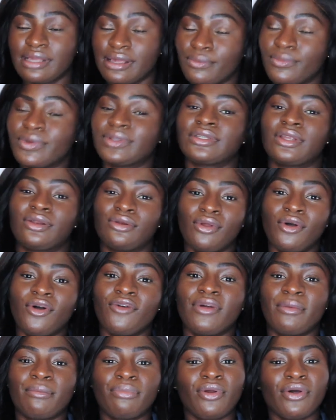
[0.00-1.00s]
which a
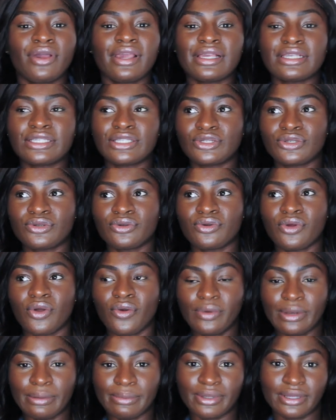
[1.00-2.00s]
lot of employers do,
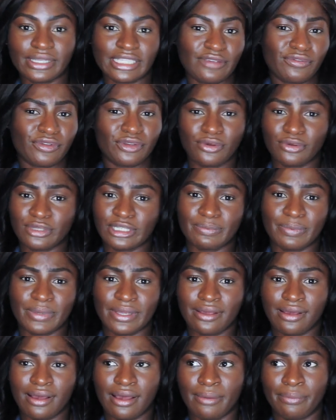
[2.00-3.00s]
only because if you don't
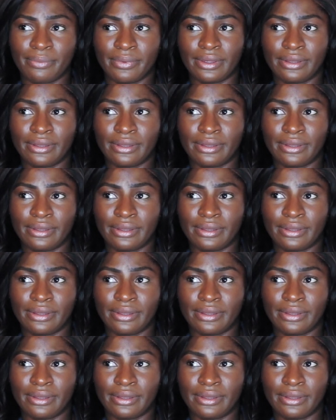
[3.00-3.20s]
speak up